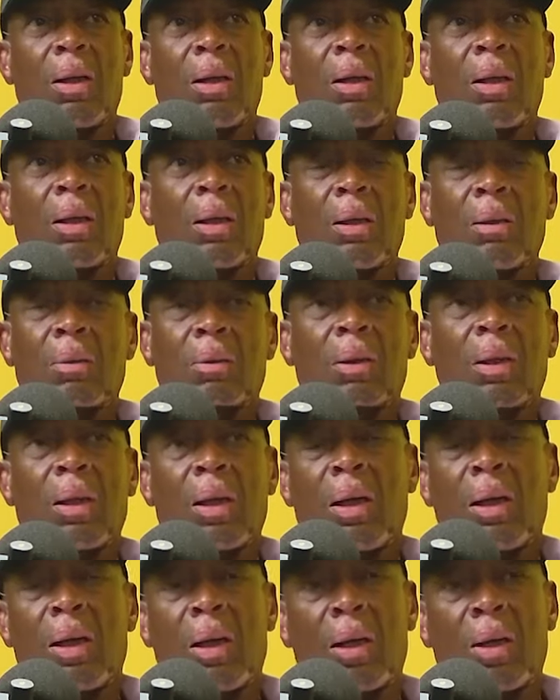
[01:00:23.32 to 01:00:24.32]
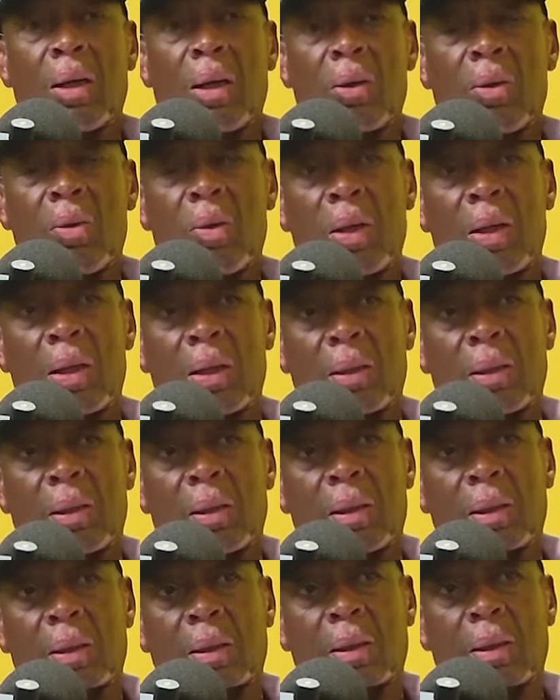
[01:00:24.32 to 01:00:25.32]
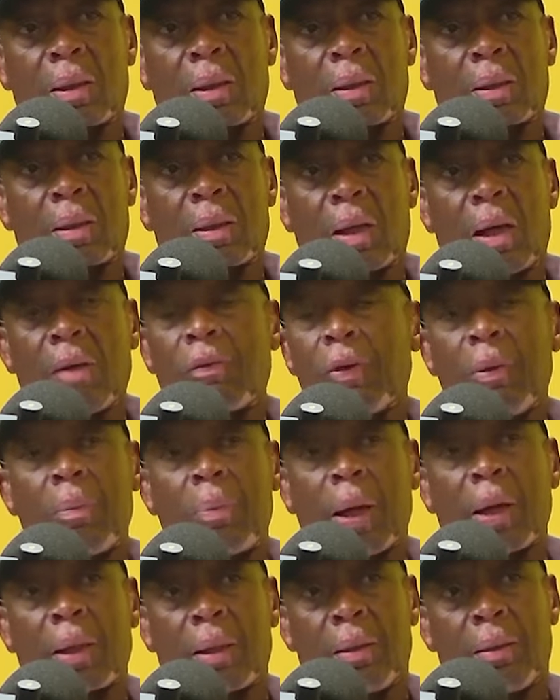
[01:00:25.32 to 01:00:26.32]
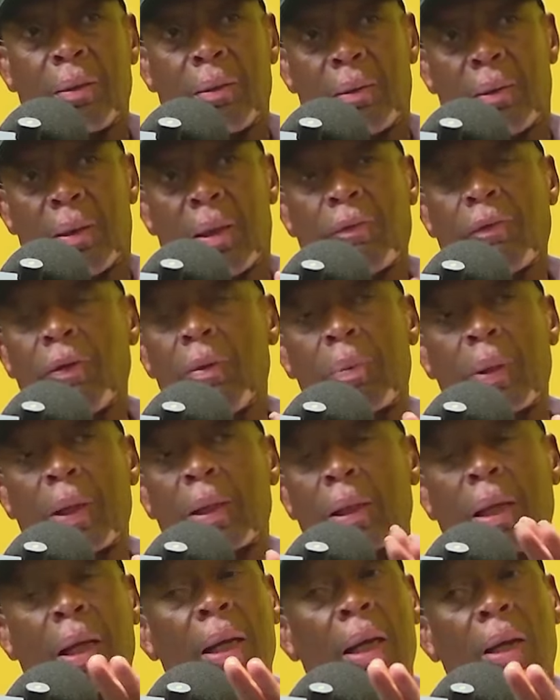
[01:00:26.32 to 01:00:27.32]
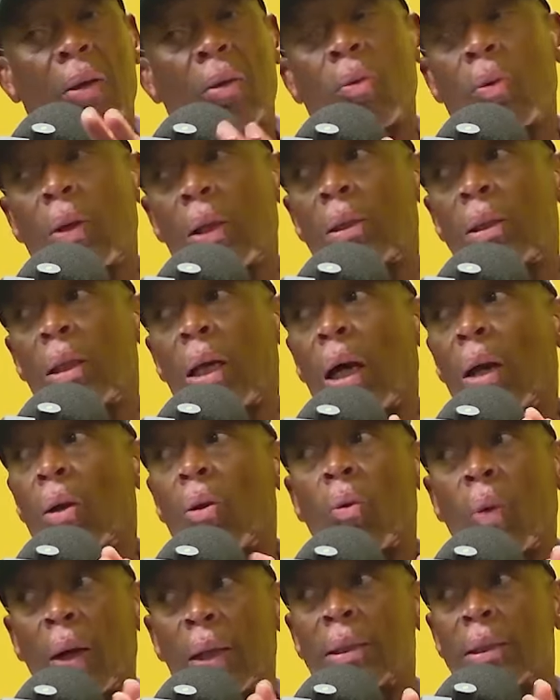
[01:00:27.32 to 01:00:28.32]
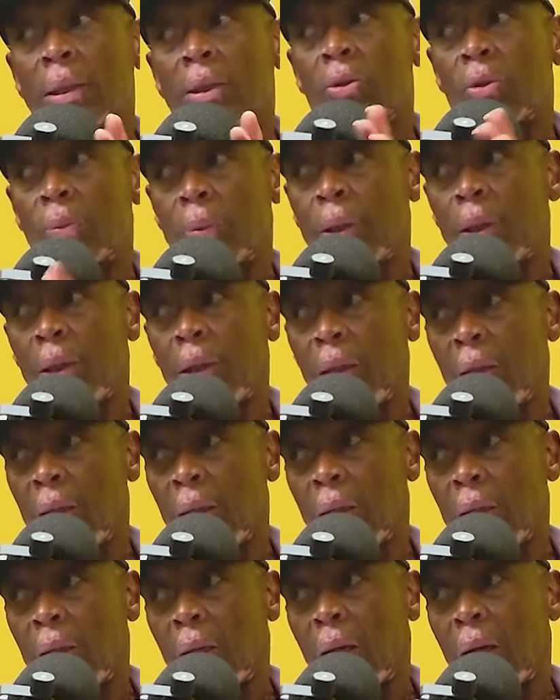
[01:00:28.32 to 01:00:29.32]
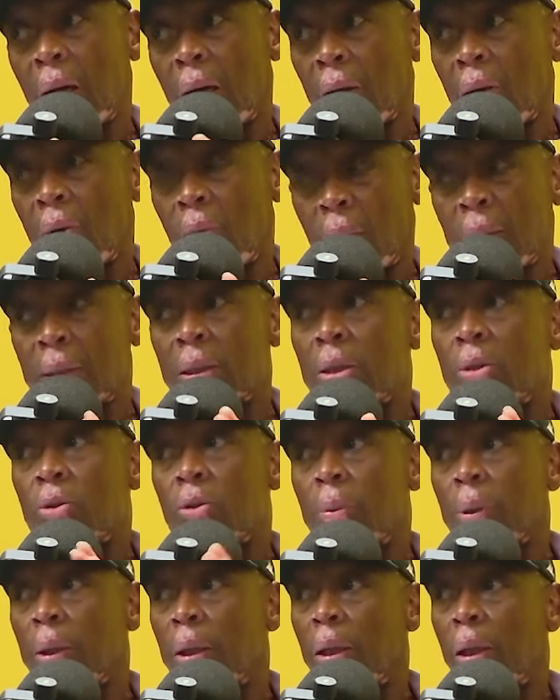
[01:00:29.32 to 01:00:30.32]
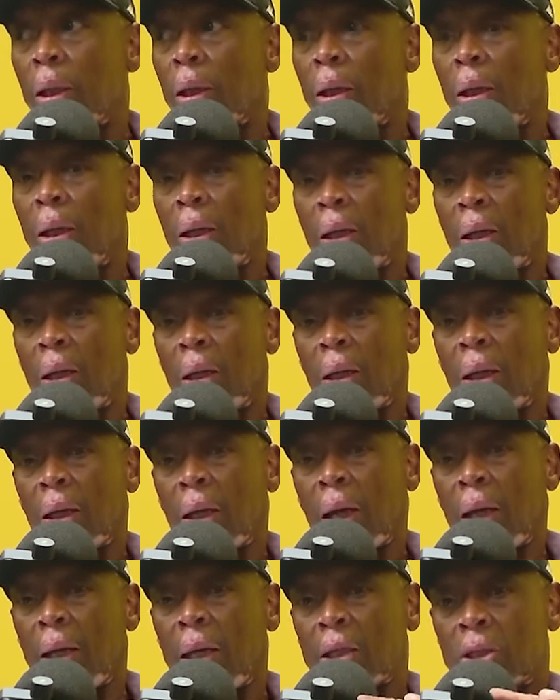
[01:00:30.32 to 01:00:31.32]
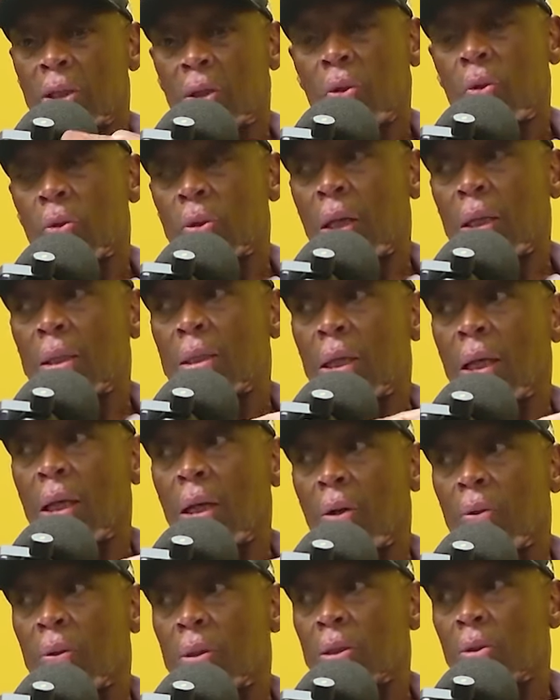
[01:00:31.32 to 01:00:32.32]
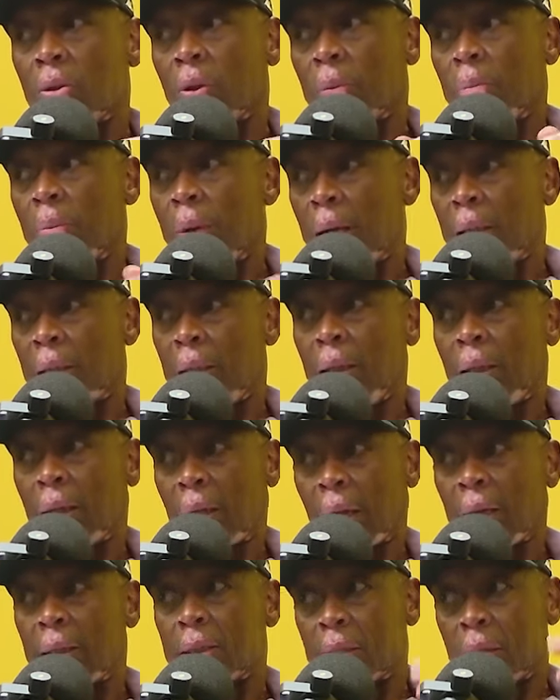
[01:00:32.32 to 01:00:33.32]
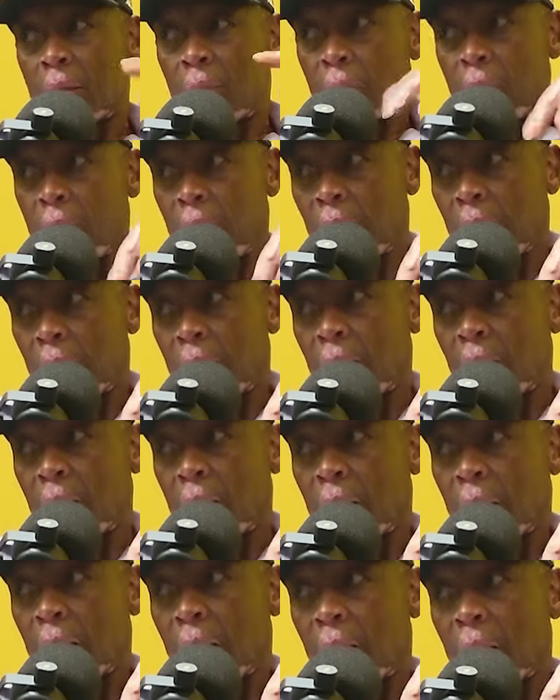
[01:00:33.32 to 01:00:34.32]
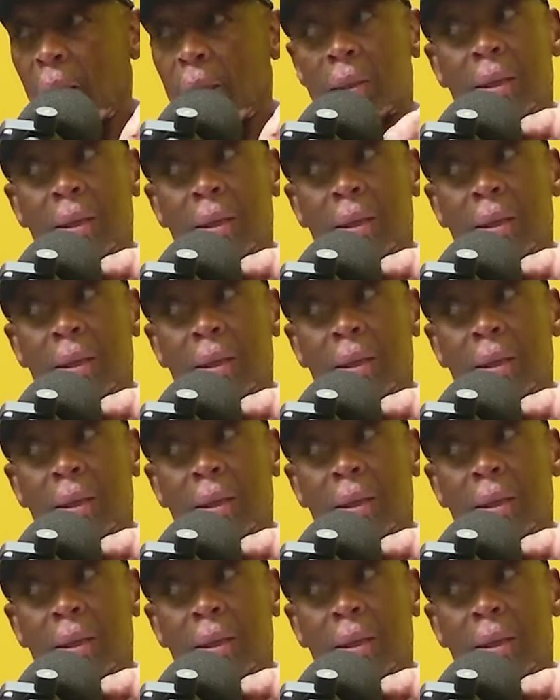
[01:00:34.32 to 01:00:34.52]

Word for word: uh, I, I don't know. That, uh, I feel bad. Yeah. I feel bad, and I don't want I don't want it to be, I don't want it to be an excuse that Sundowns has got money, hence they're winning. It's a